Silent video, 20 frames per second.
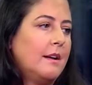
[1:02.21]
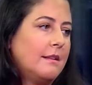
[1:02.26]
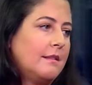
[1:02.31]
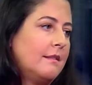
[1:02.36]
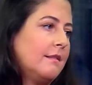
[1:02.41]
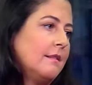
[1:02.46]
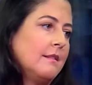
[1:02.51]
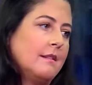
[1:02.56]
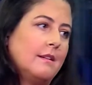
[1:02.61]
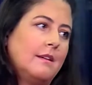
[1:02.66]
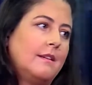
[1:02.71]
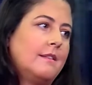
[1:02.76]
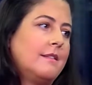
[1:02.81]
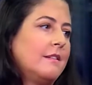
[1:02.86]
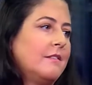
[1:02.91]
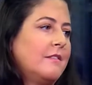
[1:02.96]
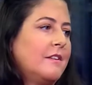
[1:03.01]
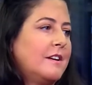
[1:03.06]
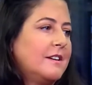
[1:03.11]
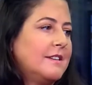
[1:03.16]
That's it's
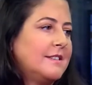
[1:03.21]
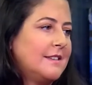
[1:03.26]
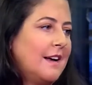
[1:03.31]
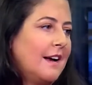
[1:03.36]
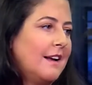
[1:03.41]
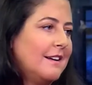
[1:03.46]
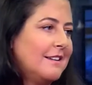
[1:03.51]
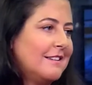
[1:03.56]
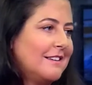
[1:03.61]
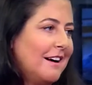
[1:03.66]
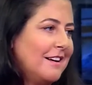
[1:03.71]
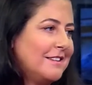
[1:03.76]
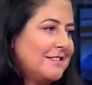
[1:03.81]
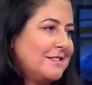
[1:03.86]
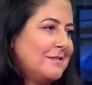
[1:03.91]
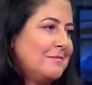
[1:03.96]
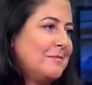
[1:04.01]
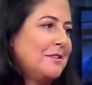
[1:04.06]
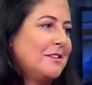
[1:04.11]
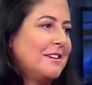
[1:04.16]
a very silent
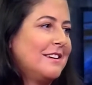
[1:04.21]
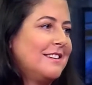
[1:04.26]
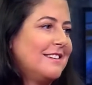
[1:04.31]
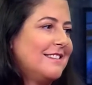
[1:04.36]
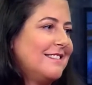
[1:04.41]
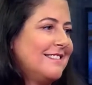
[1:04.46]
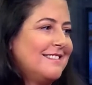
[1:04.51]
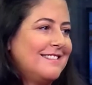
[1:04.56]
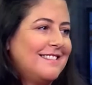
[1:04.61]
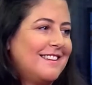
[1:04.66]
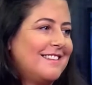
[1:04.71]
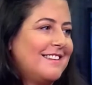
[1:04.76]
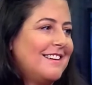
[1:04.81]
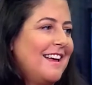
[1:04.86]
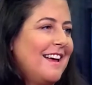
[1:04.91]
customer and doesn't